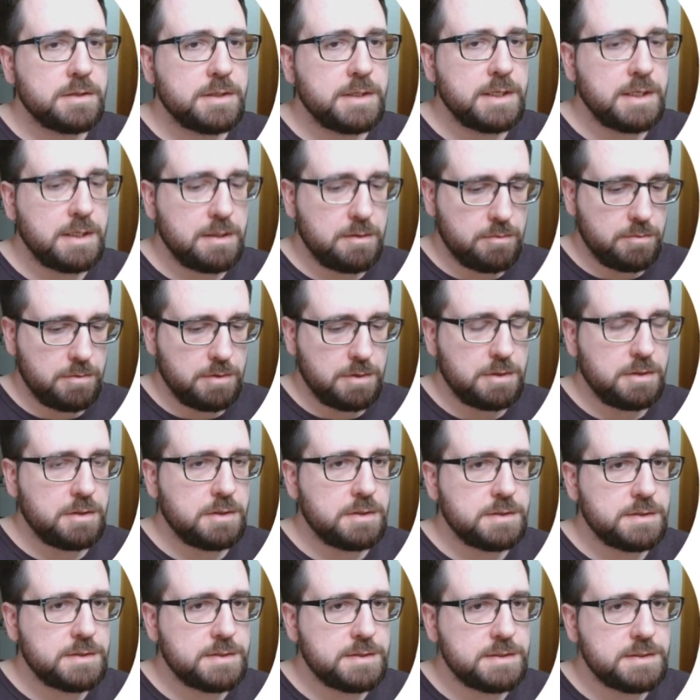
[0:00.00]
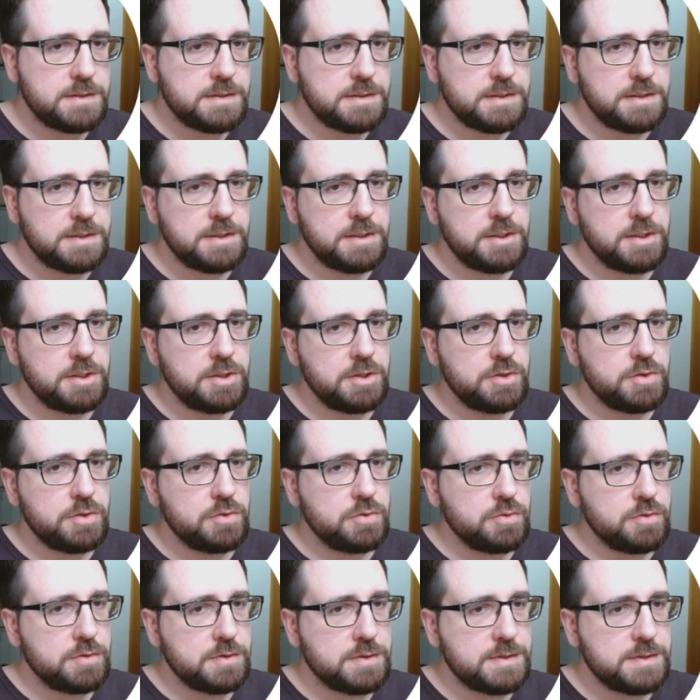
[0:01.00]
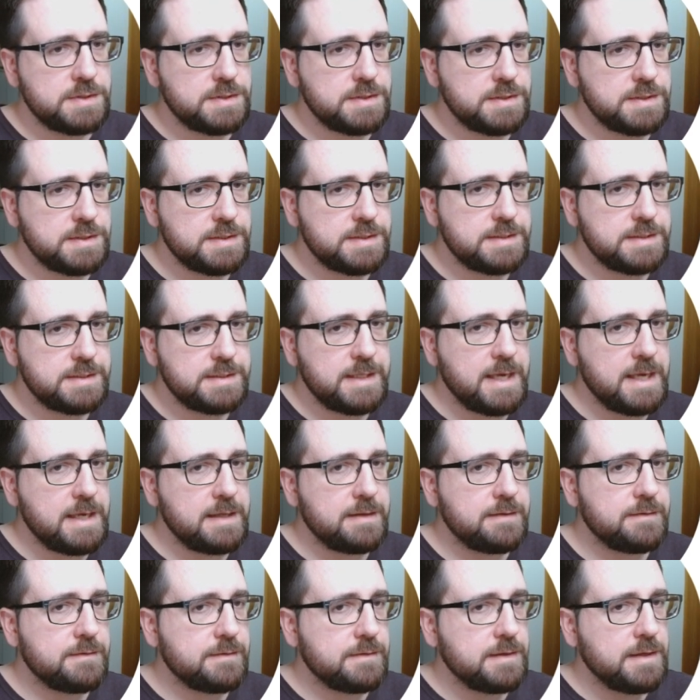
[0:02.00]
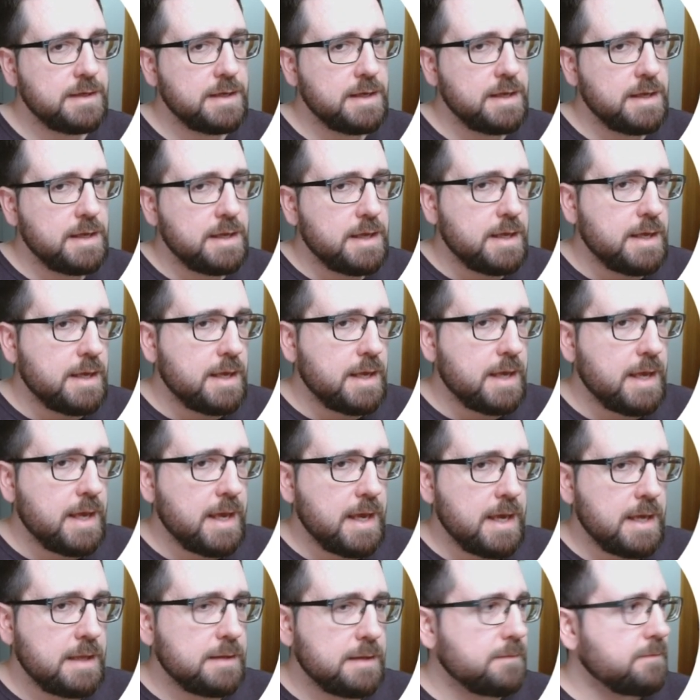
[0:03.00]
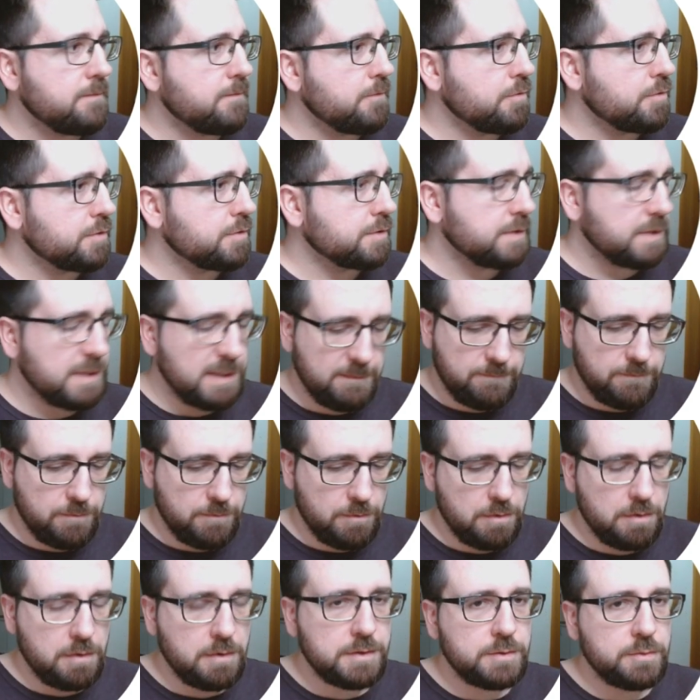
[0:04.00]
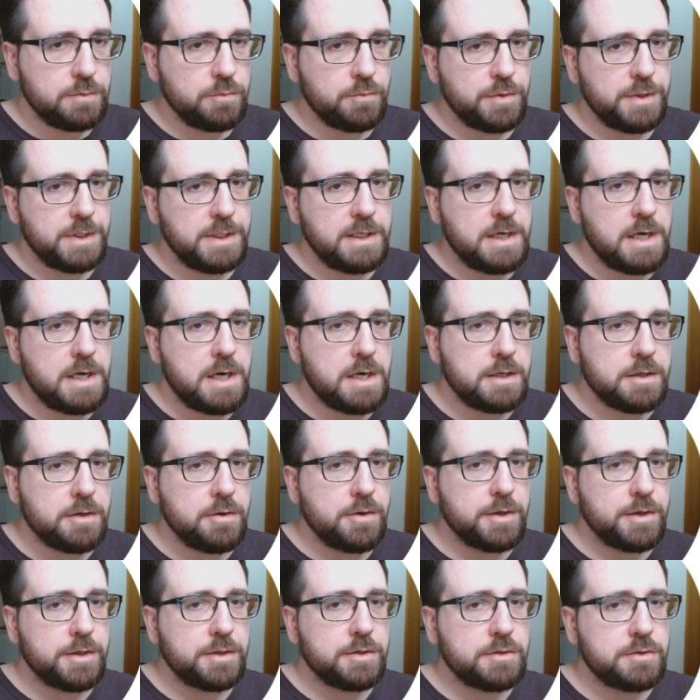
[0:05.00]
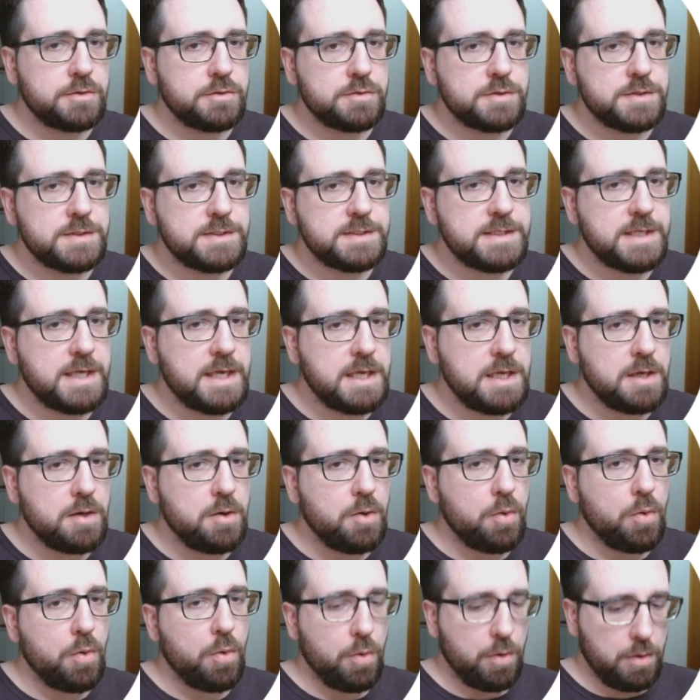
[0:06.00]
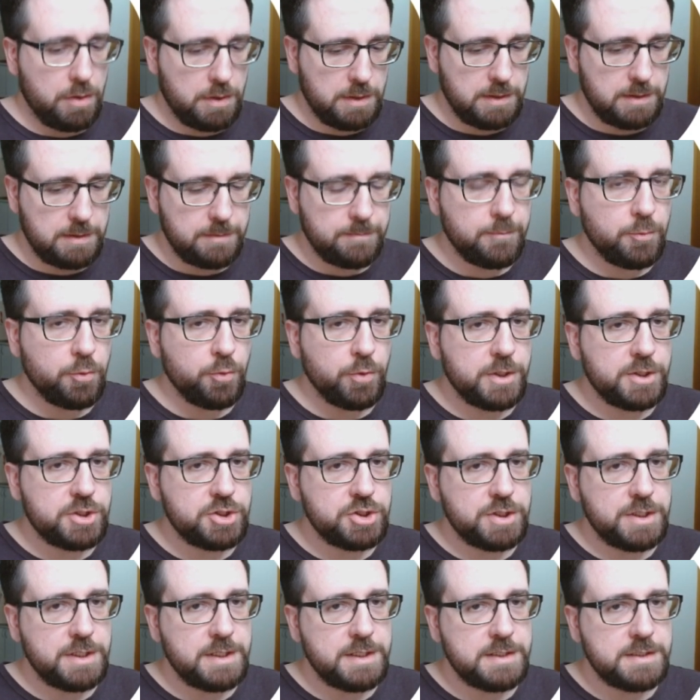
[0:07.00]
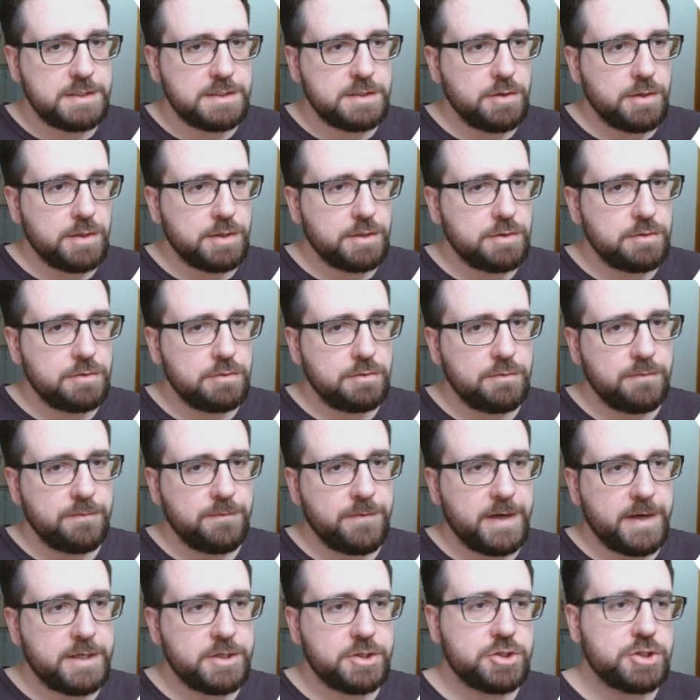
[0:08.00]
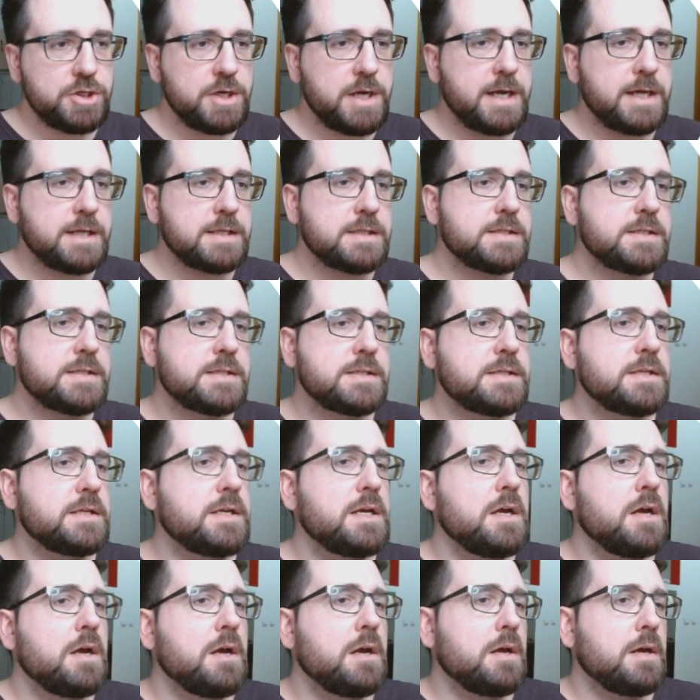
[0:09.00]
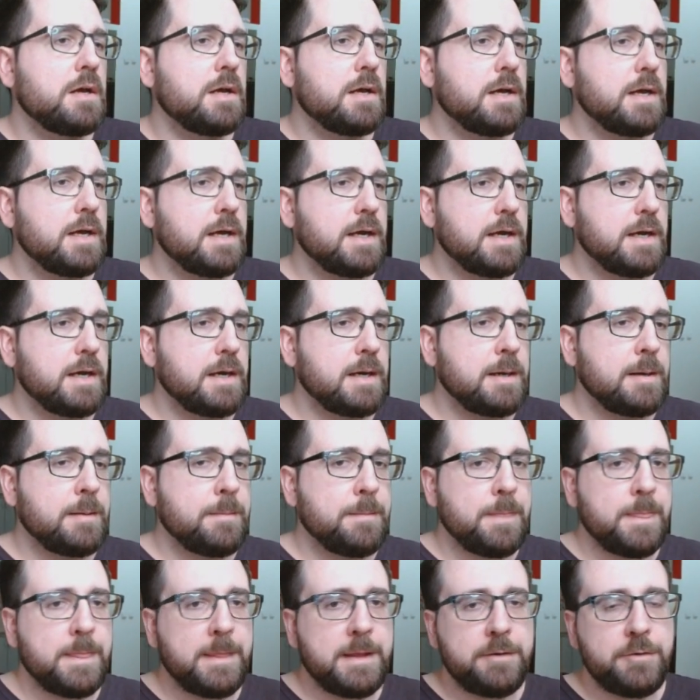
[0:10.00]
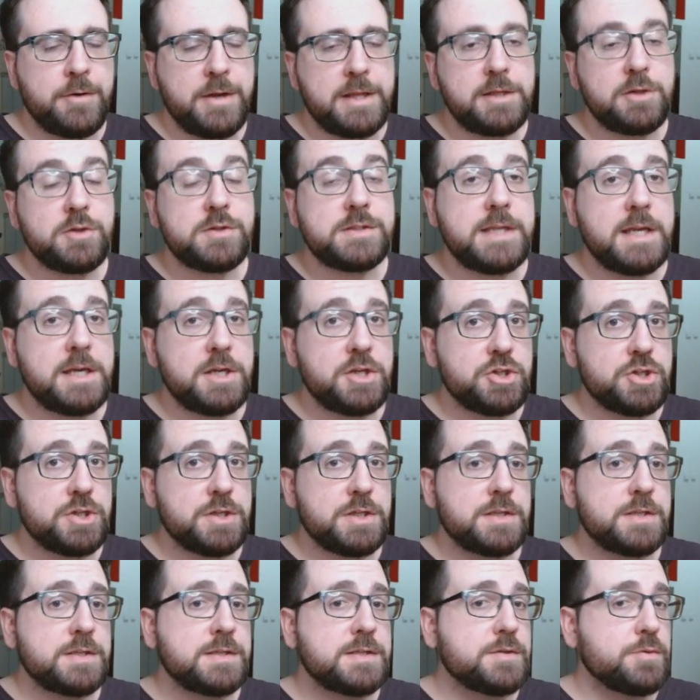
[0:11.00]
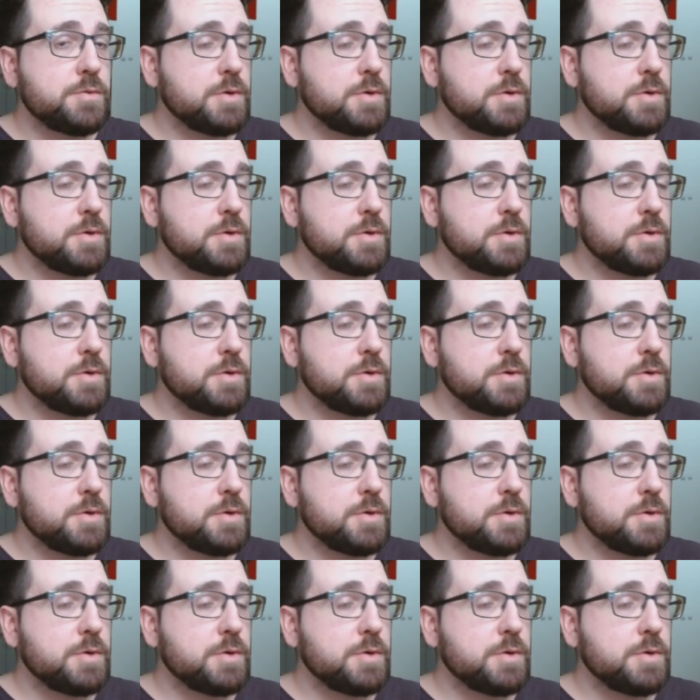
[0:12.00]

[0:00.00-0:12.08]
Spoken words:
equals use state. And for the default, we are going to say all, which is going to fetch us radio stations